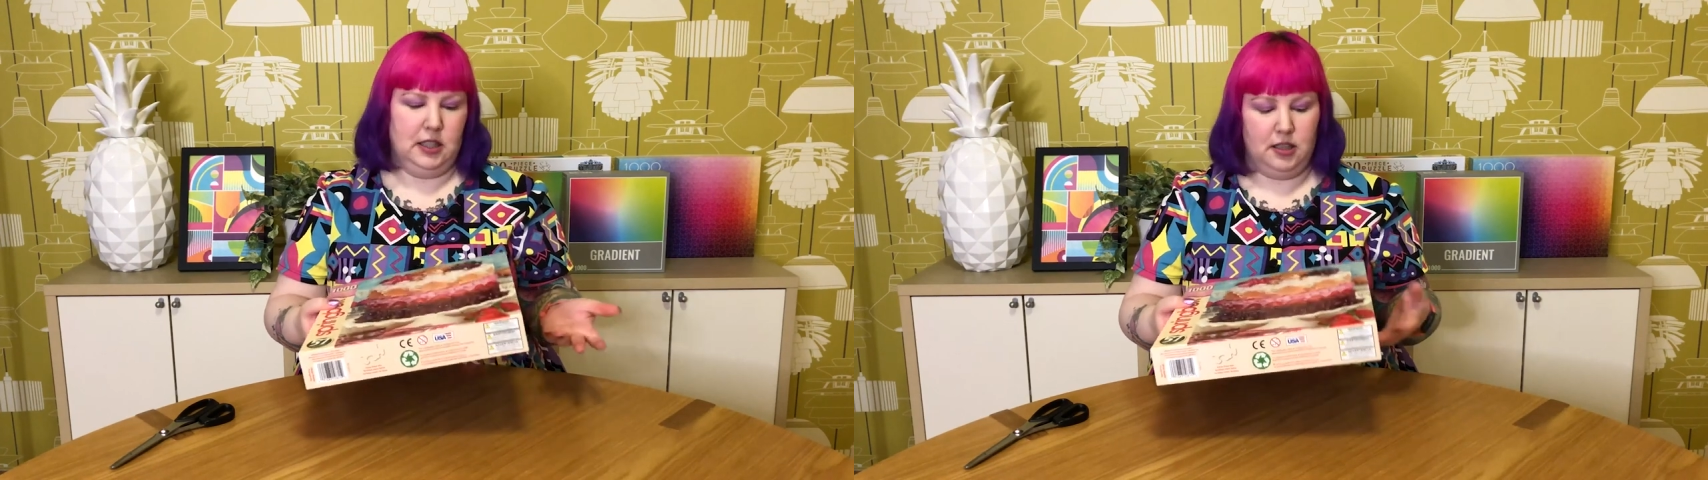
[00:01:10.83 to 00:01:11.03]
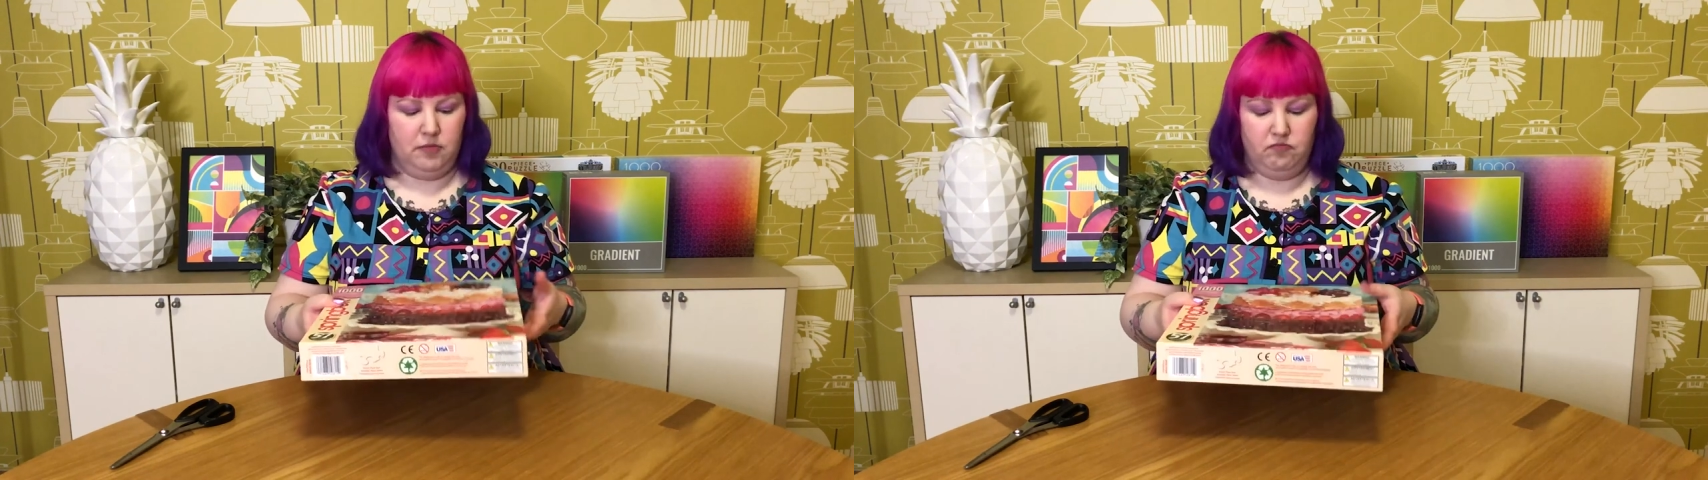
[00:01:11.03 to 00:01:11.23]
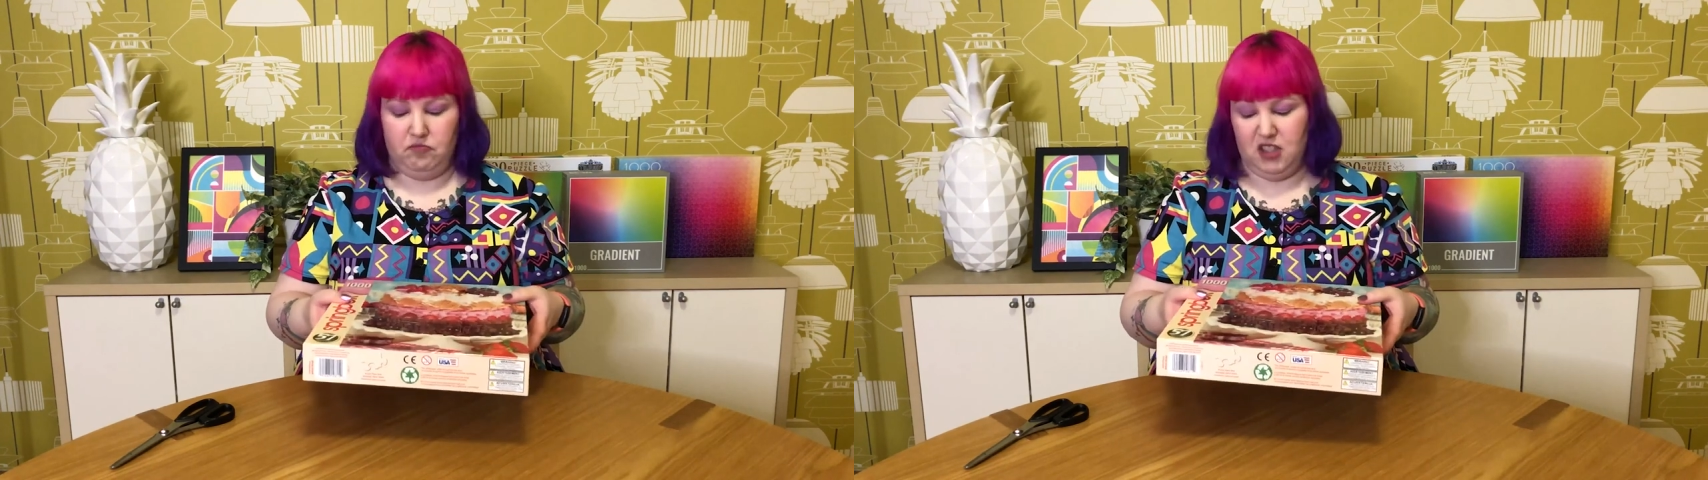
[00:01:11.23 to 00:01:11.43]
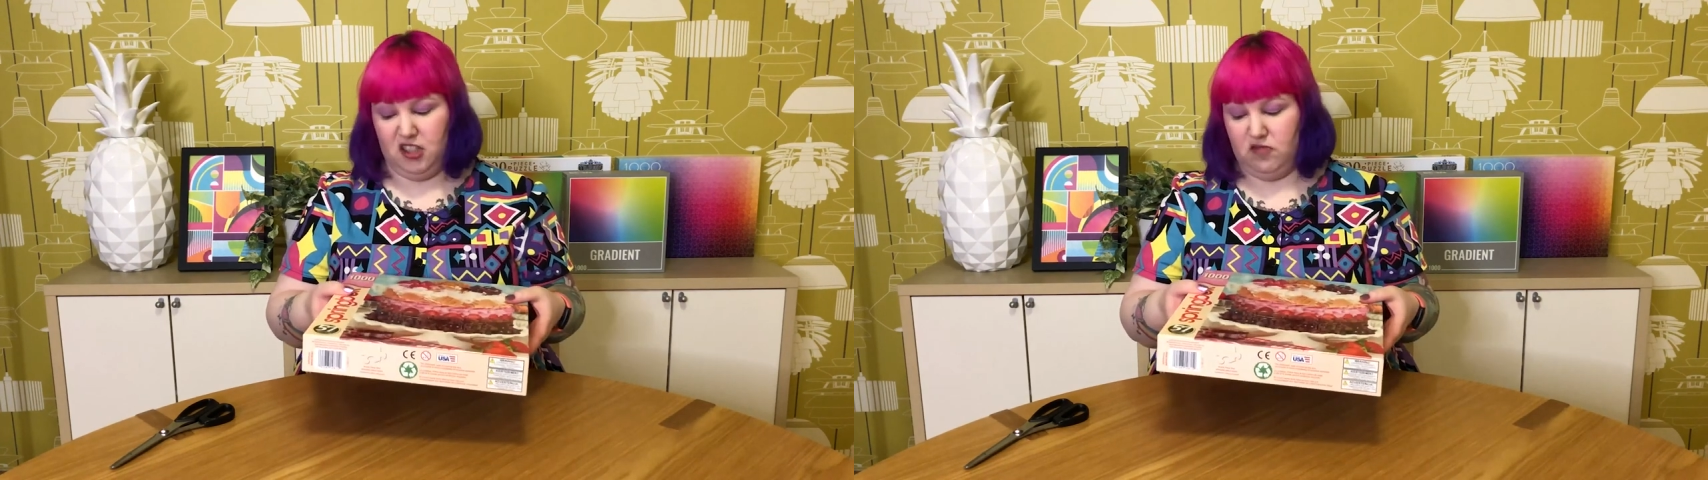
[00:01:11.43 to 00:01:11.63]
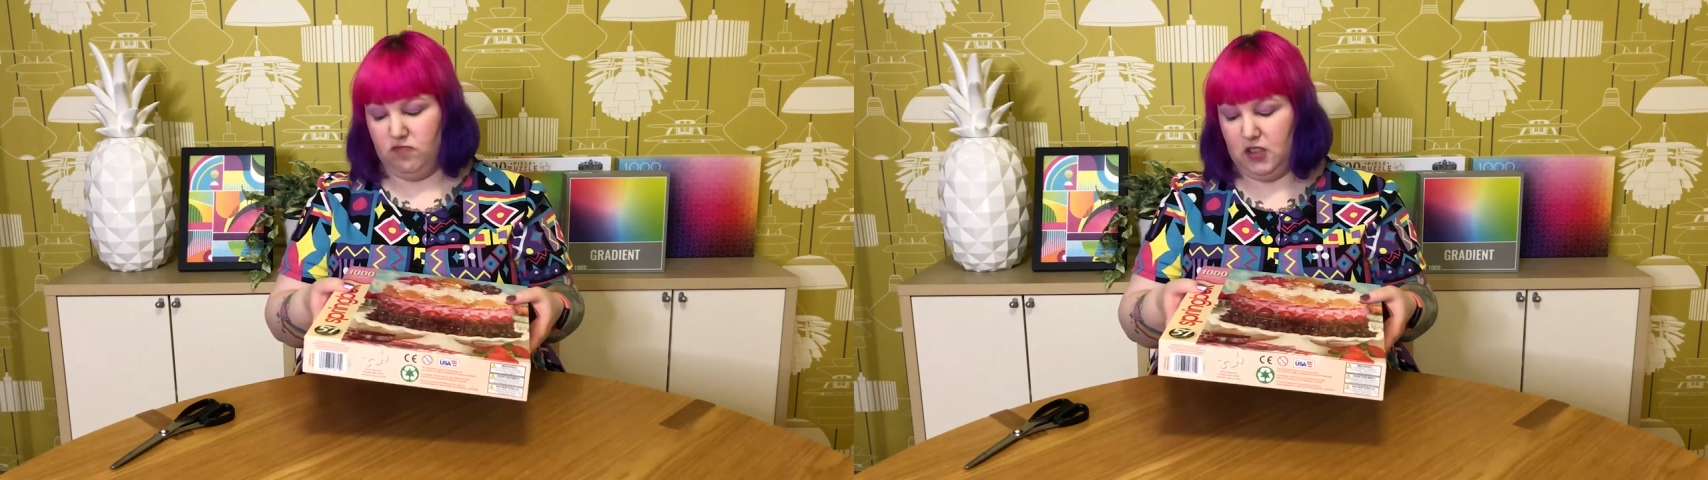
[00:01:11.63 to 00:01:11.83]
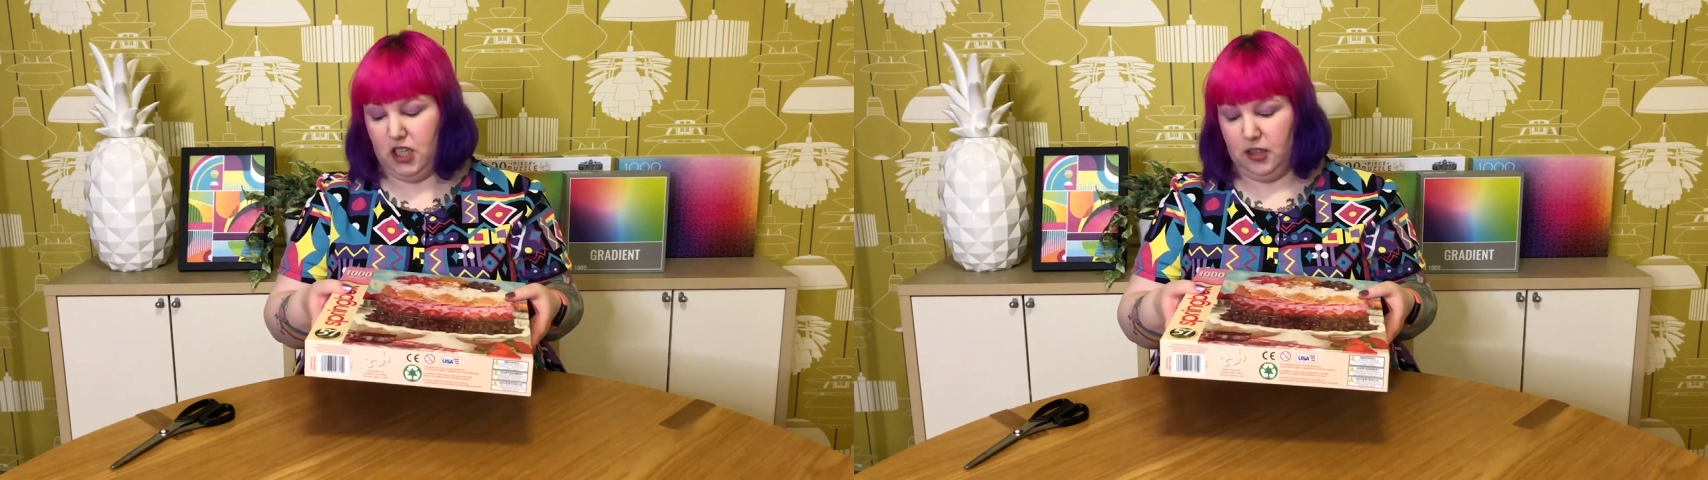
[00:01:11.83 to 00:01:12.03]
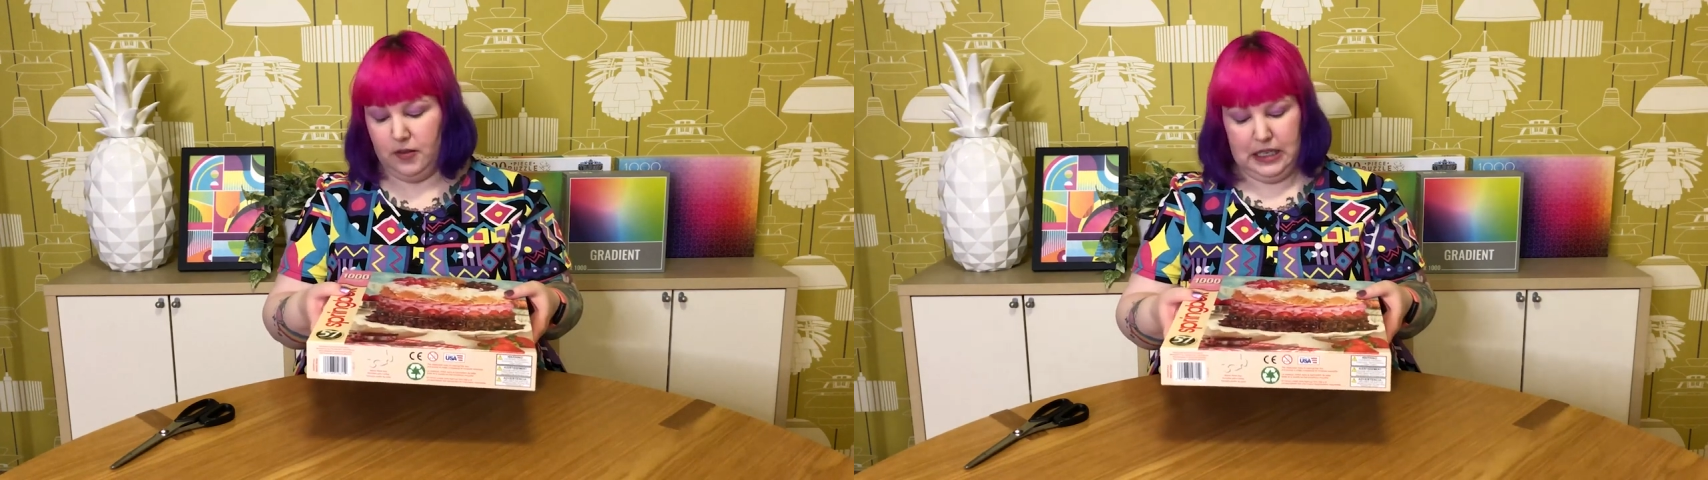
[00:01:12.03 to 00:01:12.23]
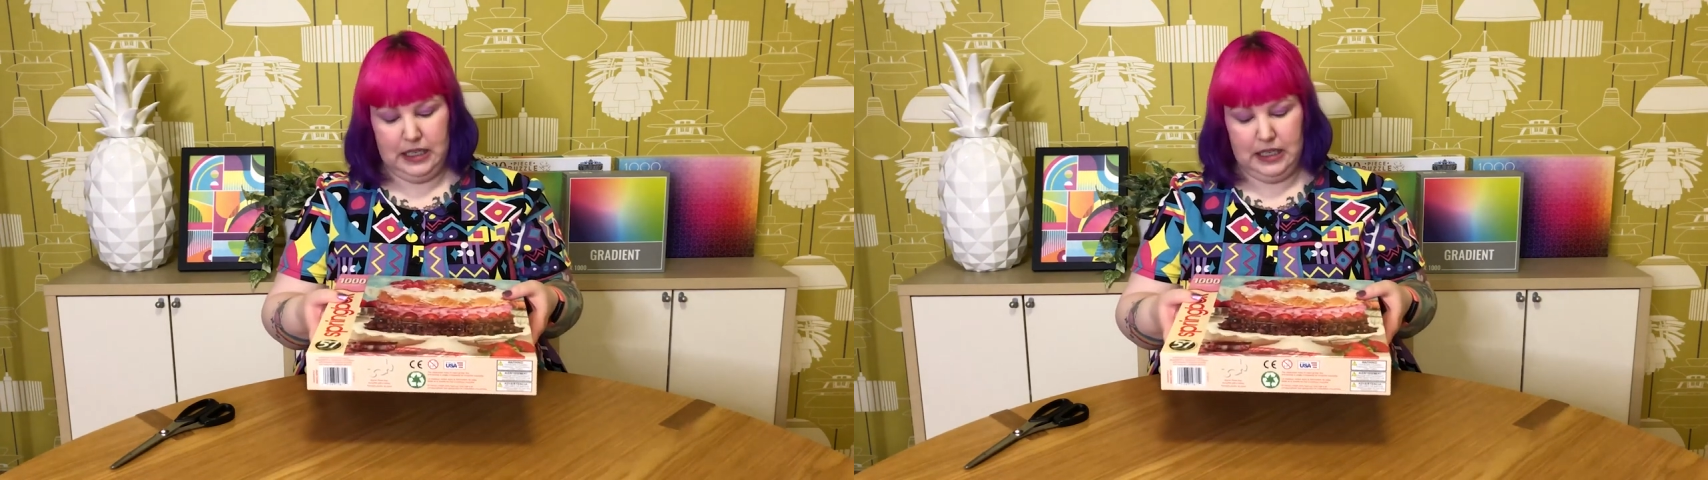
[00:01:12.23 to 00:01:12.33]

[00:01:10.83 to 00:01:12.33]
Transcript: Um, so yeah.